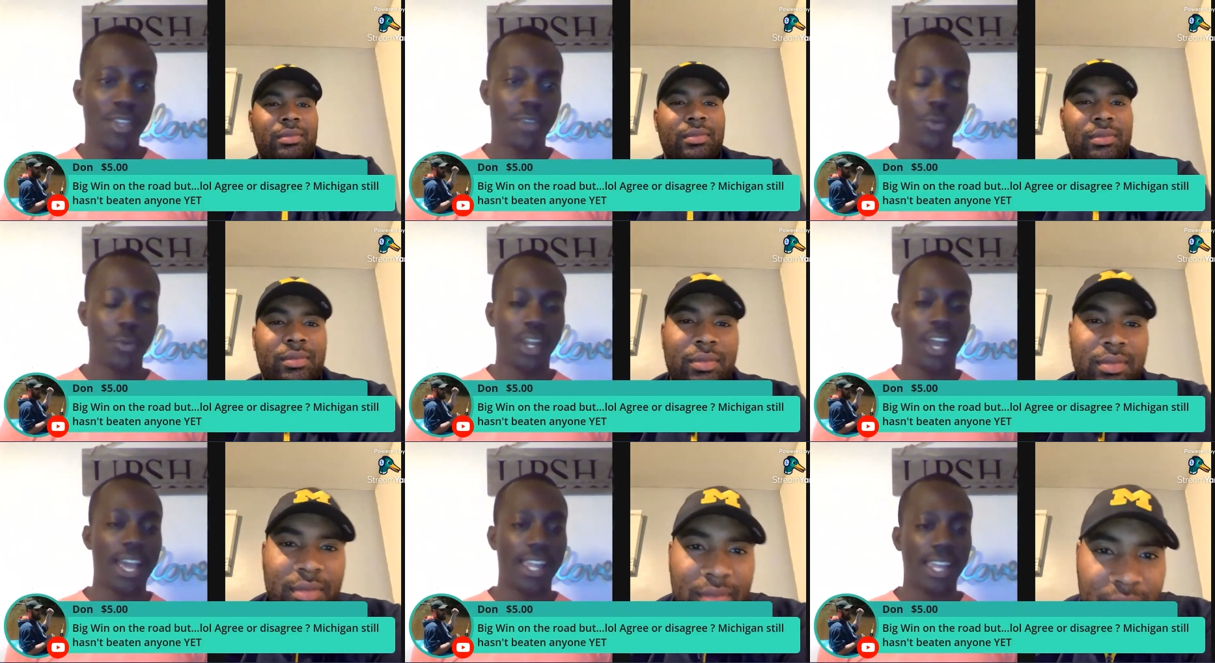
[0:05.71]
Speaker 1: definitely
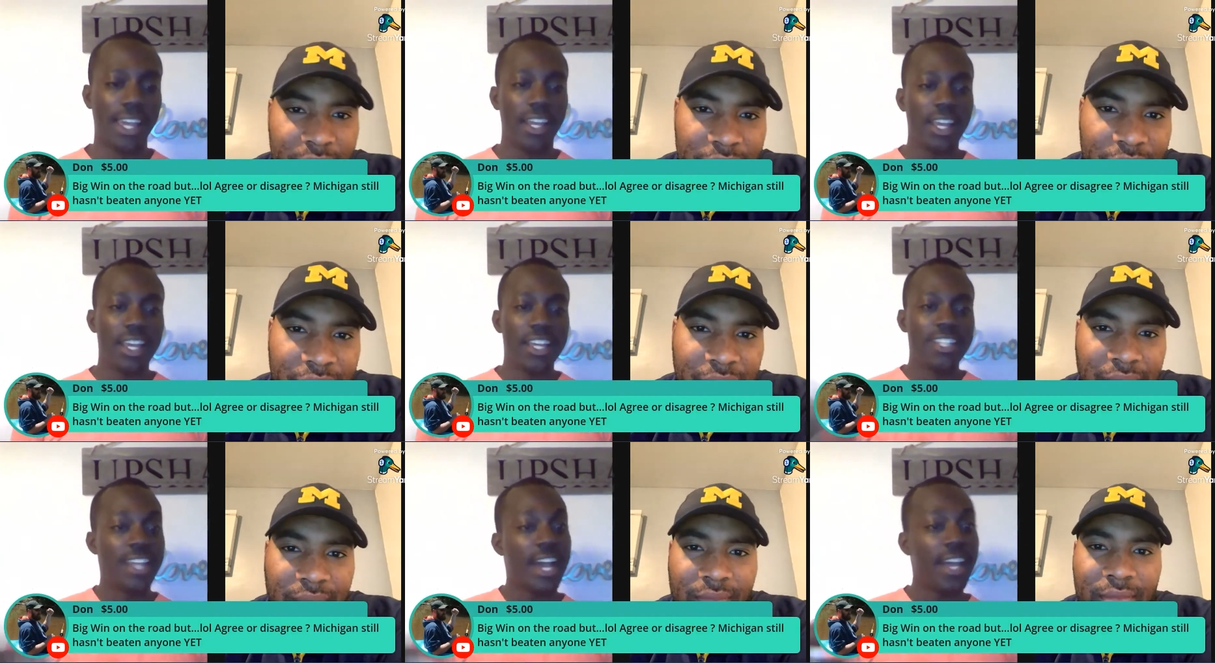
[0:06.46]
want to highlight.
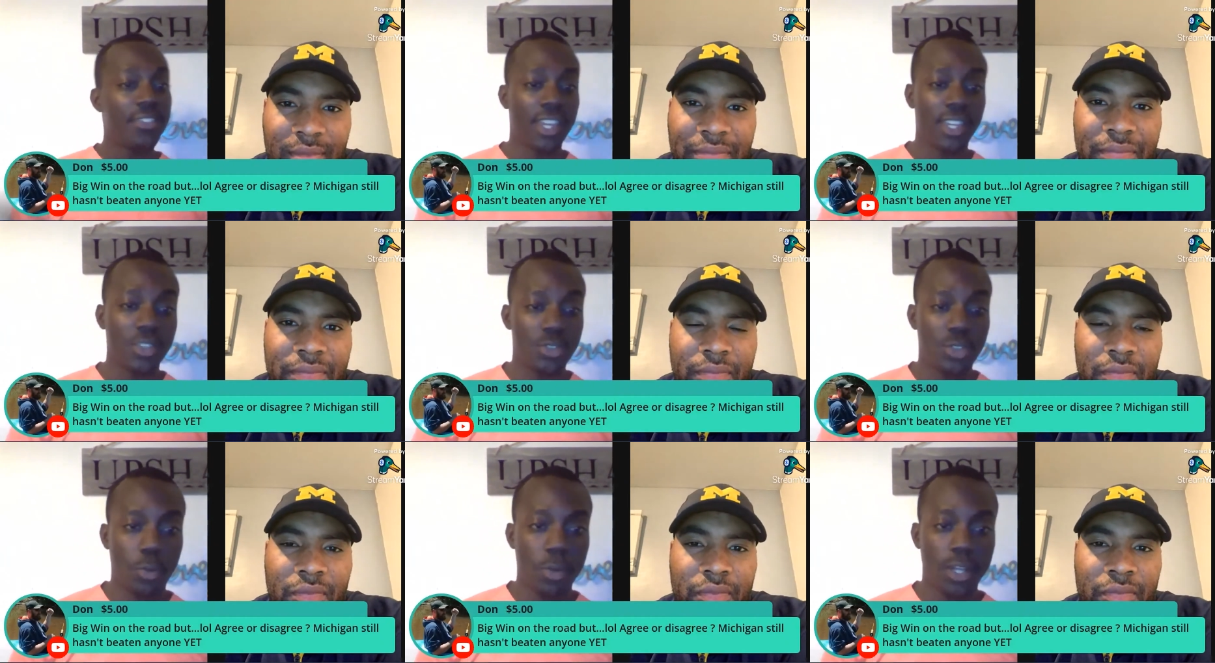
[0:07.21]
Don, thank you
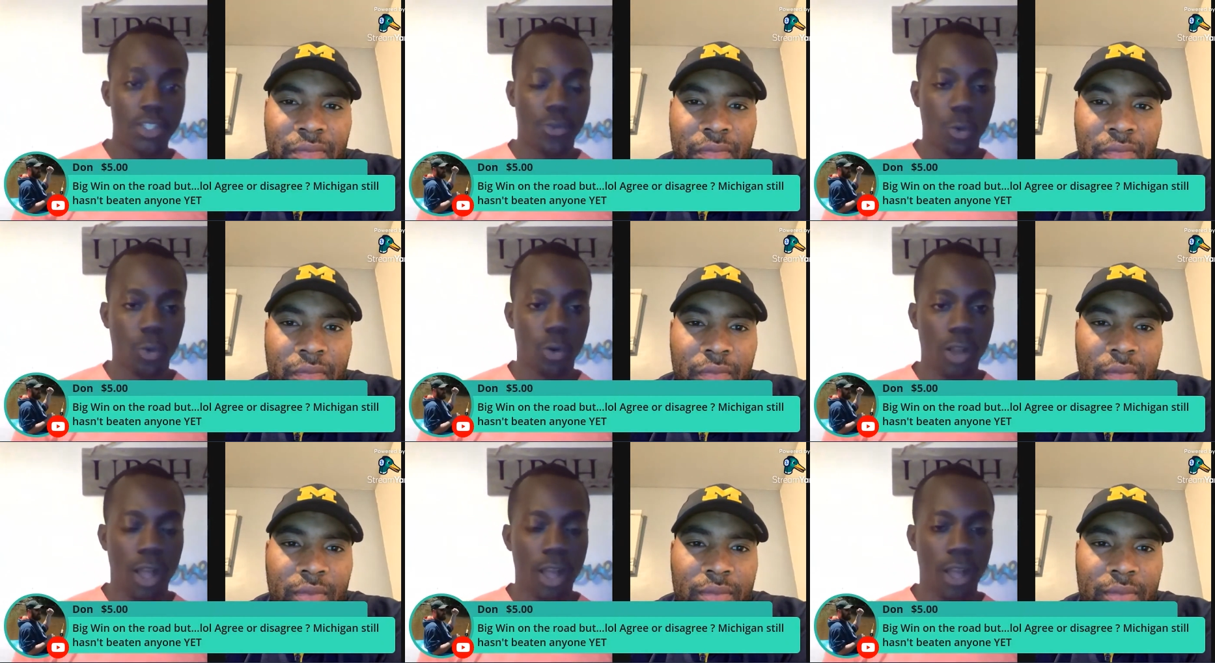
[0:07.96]
so much
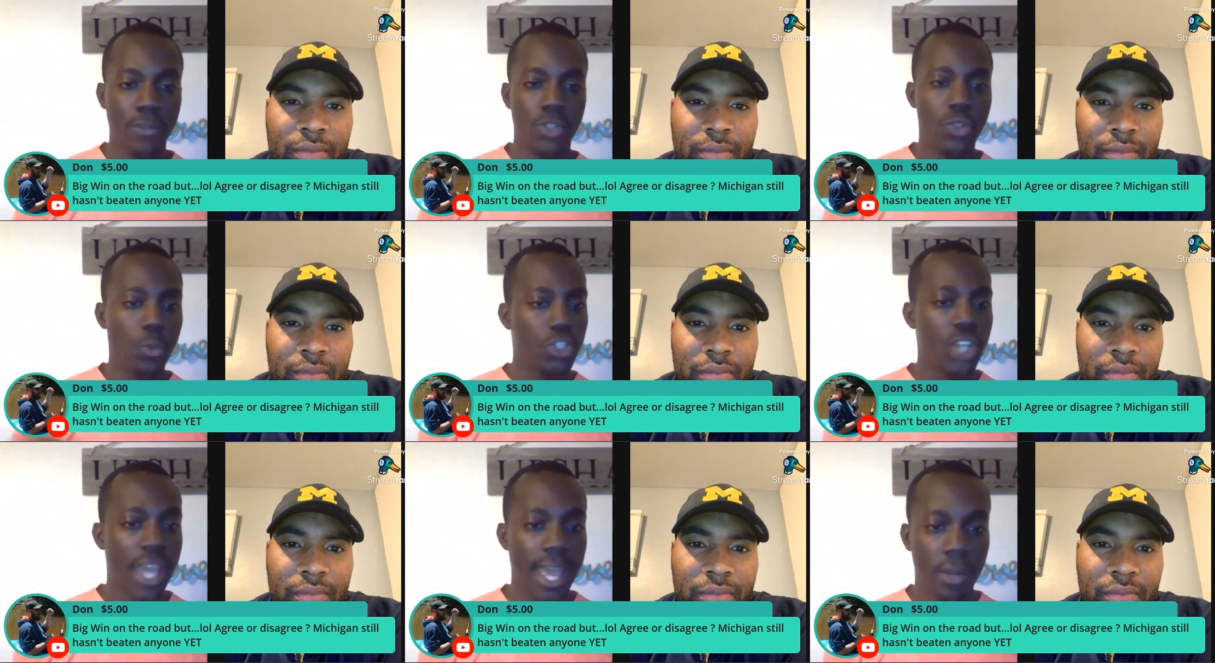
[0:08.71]
for um, the super
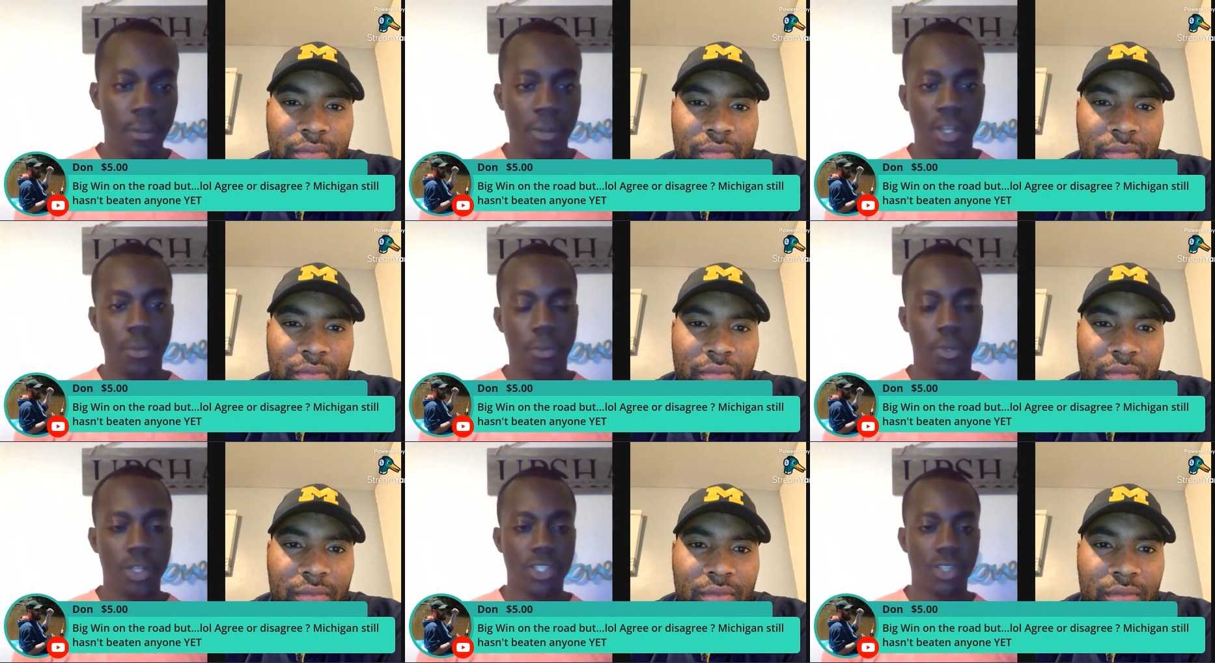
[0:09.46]
chat, but he
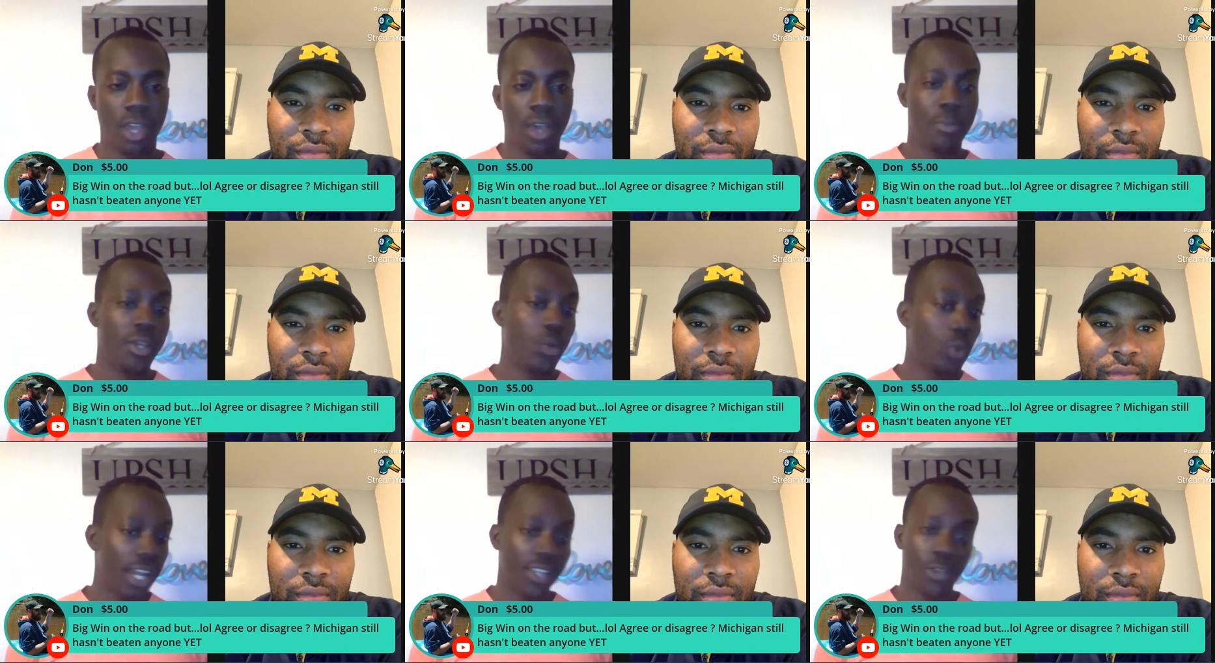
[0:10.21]
puts uh, big
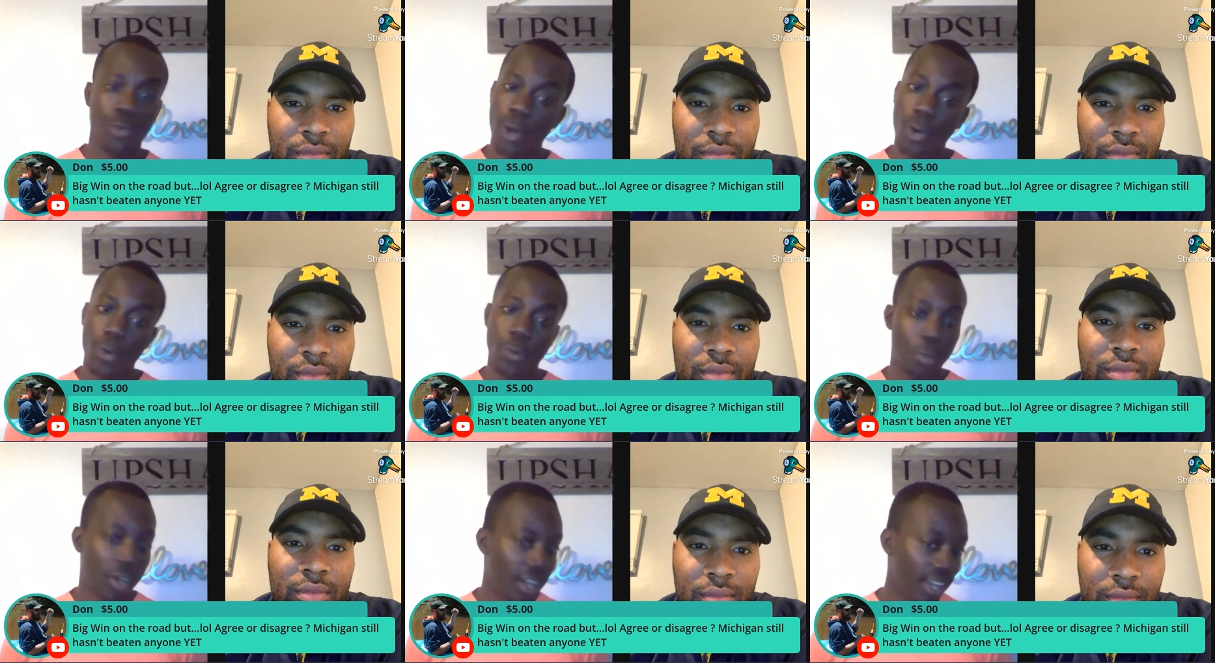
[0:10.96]
win on the road,
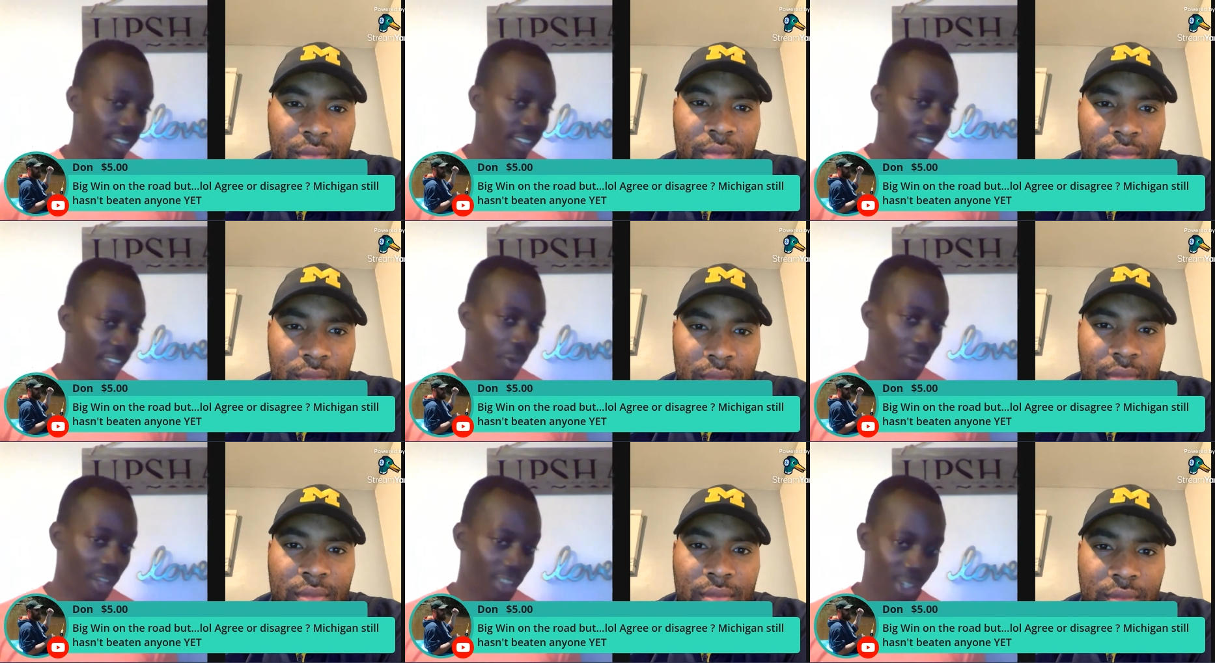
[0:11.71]
but
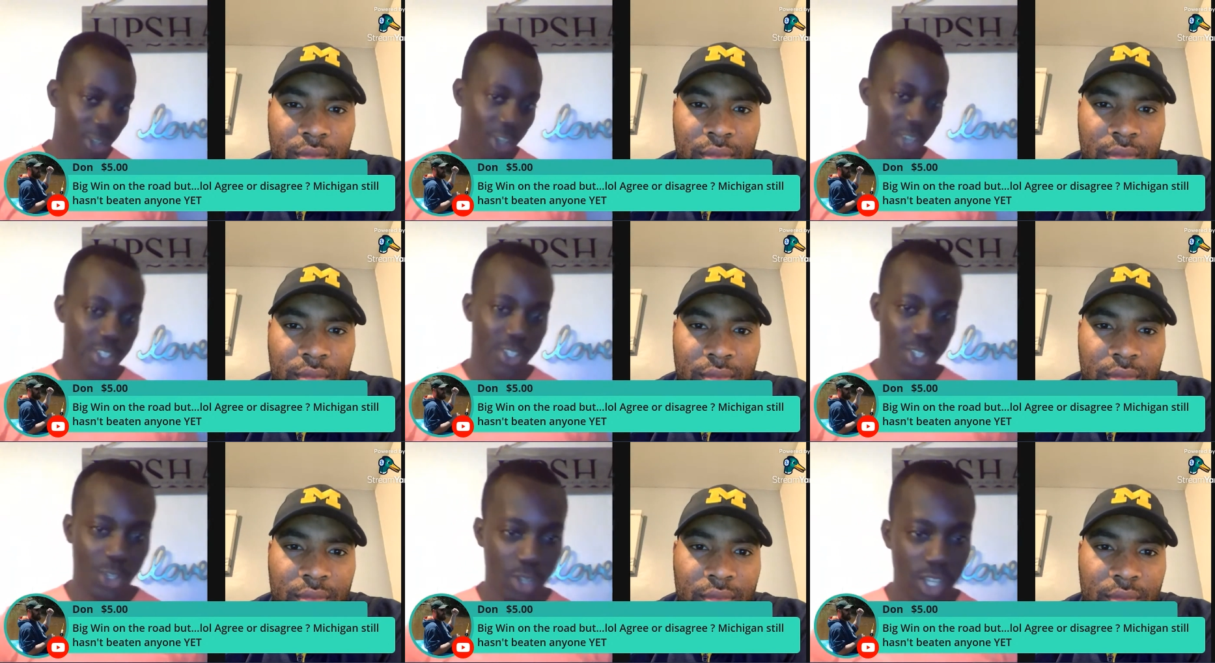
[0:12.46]
LOL, agree or
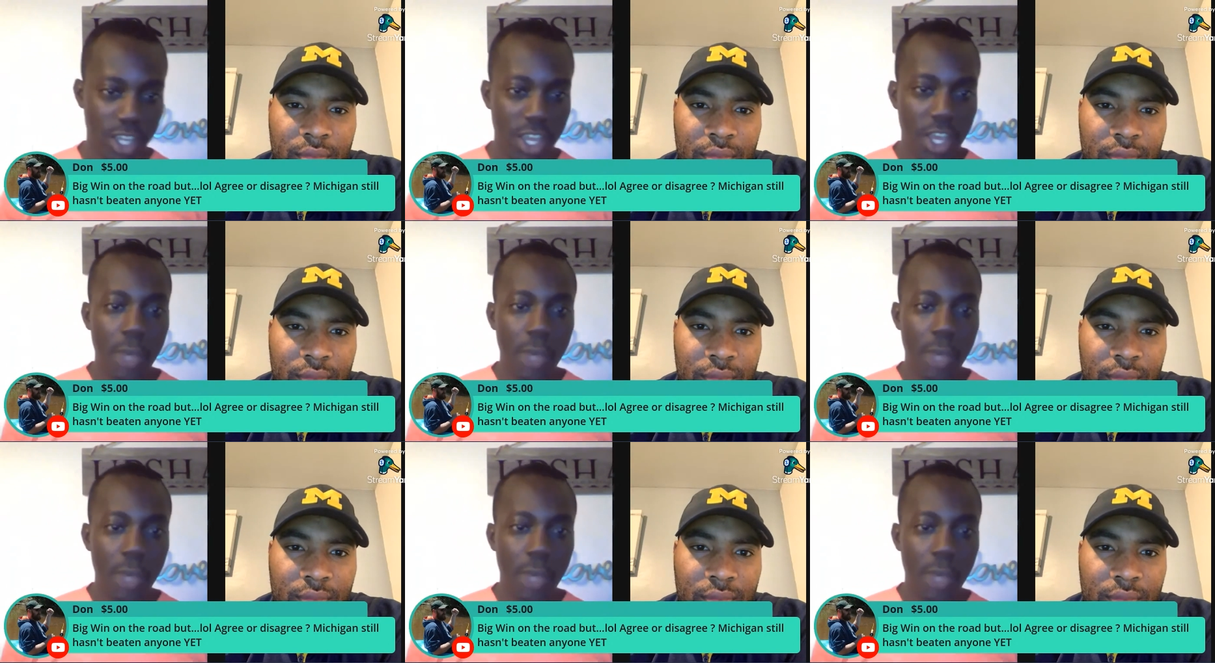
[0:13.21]
disagree,